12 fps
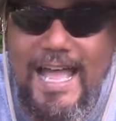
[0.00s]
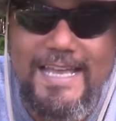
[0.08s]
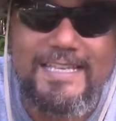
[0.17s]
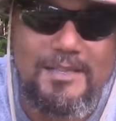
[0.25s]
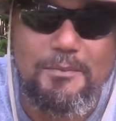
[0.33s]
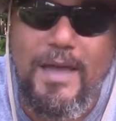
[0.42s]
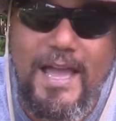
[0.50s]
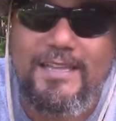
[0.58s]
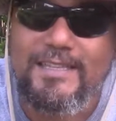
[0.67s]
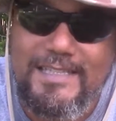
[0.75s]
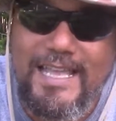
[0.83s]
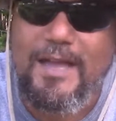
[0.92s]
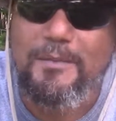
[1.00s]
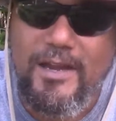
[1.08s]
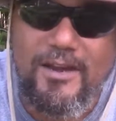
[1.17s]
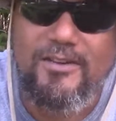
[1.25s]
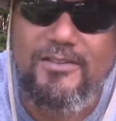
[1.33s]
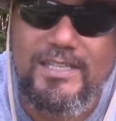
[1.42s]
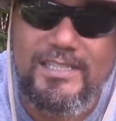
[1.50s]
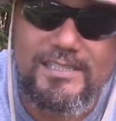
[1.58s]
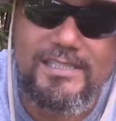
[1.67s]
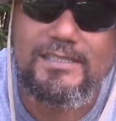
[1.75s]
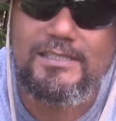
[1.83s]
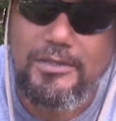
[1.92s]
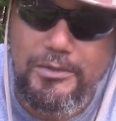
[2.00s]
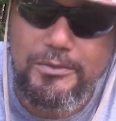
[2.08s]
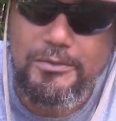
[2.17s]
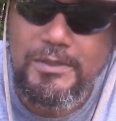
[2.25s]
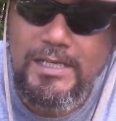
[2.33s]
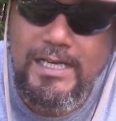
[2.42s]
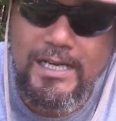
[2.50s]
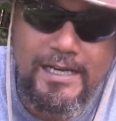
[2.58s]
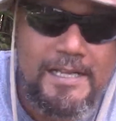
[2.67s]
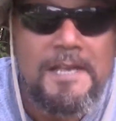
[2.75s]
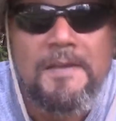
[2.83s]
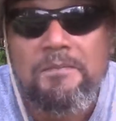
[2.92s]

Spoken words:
I hit the back of the damn arrow and that shit's cool. All right.